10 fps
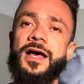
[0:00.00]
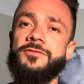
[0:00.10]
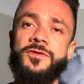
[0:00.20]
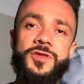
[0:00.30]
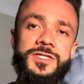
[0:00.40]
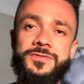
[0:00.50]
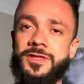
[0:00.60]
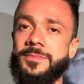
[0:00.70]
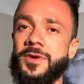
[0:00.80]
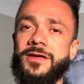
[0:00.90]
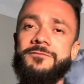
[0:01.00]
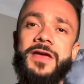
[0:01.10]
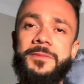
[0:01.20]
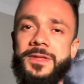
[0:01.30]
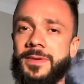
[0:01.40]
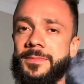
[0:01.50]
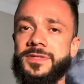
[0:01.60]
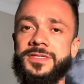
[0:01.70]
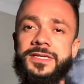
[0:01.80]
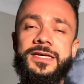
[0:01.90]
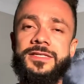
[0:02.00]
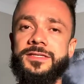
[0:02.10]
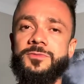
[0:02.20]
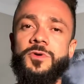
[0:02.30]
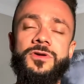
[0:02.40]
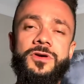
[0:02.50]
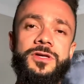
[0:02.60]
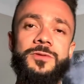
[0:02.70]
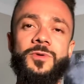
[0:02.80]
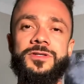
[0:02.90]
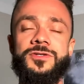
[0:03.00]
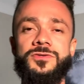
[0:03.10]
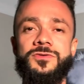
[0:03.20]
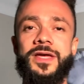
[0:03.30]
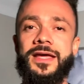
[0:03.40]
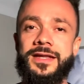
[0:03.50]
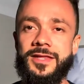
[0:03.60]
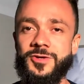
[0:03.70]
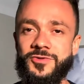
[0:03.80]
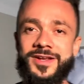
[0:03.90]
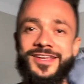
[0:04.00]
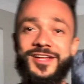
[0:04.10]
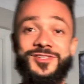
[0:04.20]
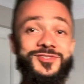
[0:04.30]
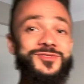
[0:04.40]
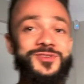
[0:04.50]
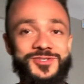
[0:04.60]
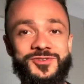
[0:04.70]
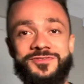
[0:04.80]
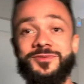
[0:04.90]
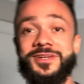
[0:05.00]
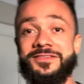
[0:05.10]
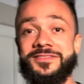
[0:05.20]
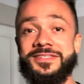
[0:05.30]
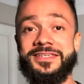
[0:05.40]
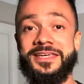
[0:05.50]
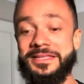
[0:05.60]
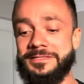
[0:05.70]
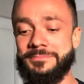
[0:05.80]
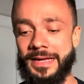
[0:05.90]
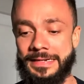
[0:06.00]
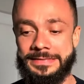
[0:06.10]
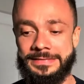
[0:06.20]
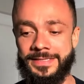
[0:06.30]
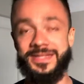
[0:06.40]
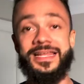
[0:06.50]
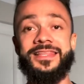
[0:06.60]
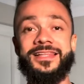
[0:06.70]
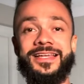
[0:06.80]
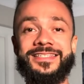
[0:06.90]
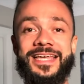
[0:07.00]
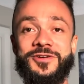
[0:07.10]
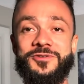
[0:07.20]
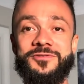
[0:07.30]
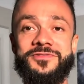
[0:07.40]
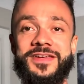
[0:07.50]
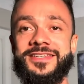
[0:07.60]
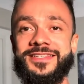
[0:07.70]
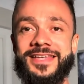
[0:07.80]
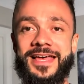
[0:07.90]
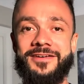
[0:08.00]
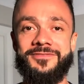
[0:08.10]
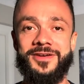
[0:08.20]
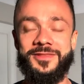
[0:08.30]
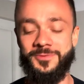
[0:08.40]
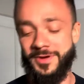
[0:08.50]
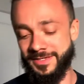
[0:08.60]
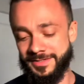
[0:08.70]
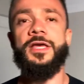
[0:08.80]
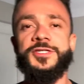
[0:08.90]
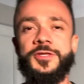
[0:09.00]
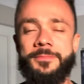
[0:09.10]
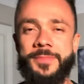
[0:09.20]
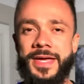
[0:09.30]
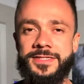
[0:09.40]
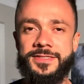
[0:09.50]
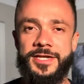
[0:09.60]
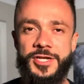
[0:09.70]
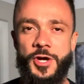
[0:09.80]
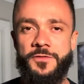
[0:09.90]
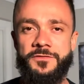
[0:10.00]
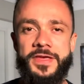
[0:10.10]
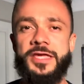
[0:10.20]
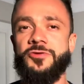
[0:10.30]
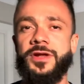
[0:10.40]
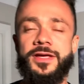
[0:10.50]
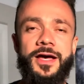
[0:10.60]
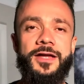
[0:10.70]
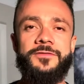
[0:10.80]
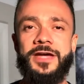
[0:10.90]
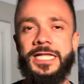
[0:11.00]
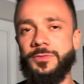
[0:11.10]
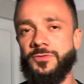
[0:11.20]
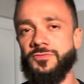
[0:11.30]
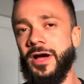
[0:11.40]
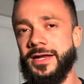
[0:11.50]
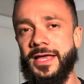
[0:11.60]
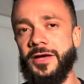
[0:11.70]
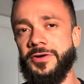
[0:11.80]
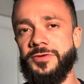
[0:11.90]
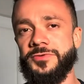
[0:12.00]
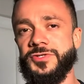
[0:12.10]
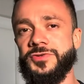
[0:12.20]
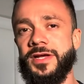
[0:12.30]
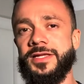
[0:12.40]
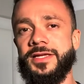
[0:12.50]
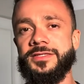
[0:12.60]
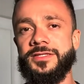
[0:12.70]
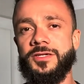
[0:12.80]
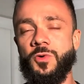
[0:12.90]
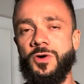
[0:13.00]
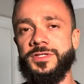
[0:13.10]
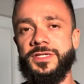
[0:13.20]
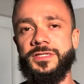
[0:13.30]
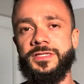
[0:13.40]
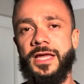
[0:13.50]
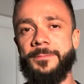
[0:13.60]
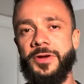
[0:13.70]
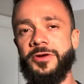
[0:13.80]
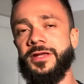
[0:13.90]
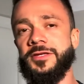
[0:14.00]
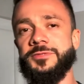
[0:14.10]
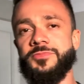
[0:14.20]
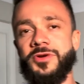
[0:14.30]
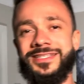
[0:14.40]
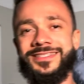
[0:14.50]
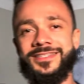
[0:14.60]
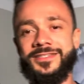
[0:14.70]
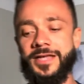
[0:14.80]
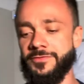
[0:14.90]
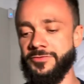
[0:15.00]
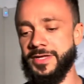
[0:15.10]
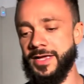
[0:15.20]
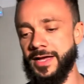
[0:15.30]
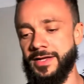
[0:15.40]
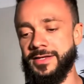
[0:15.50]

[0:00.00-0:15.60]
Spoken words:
For those of you that might have family members and kids and whatnot, you want to hand out the credit card to. Not sure if you want to give it to your kids, but nonetheless, a good feature to have otherwise. So the best no-fee credit card available right now here in Australia is the Qantas American Express Discovery Card.